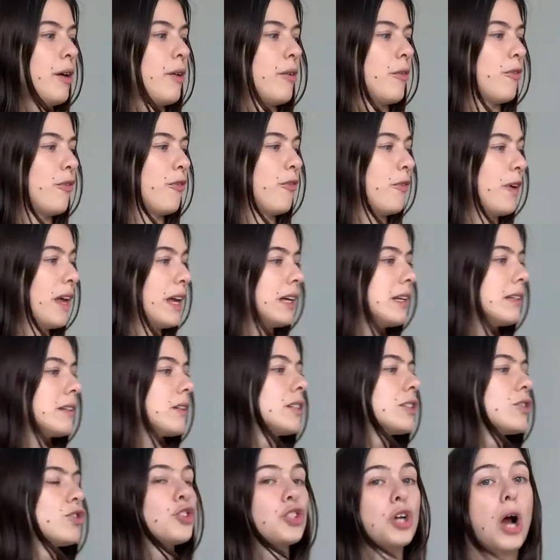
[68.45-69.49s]
fit
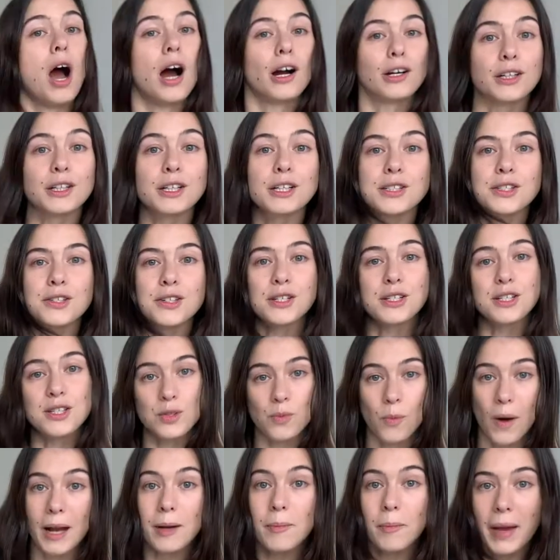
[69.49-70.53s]
joggers or
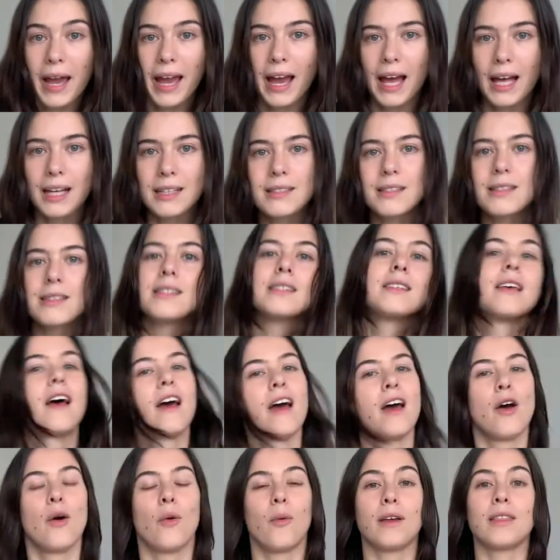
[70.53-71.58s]
sweatpants
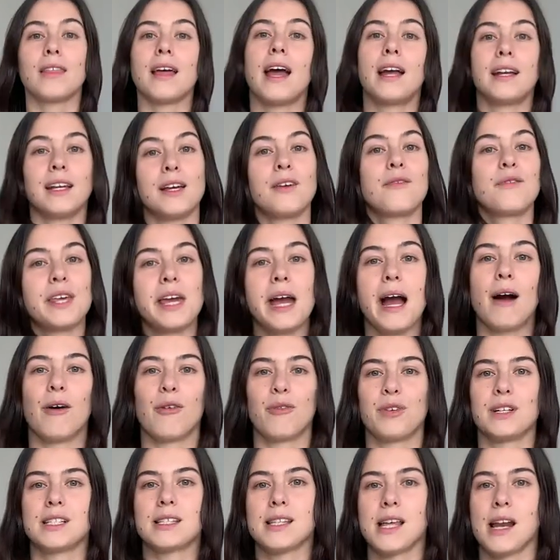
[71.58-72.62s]
with any of the
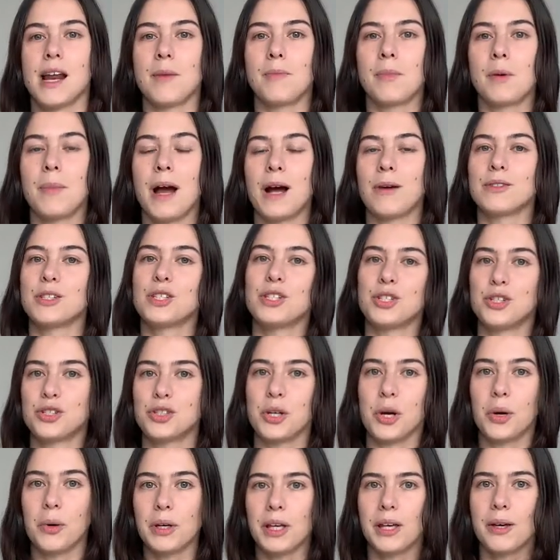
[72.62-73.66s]
outfits that I'm about to
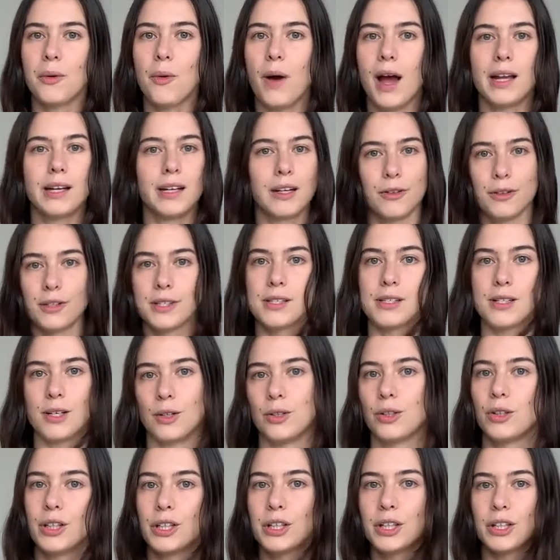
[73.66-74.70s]
show you and it'll still
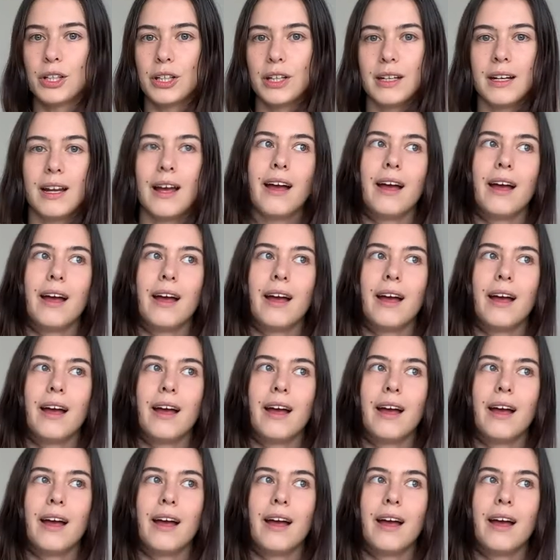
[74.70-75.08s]
look good.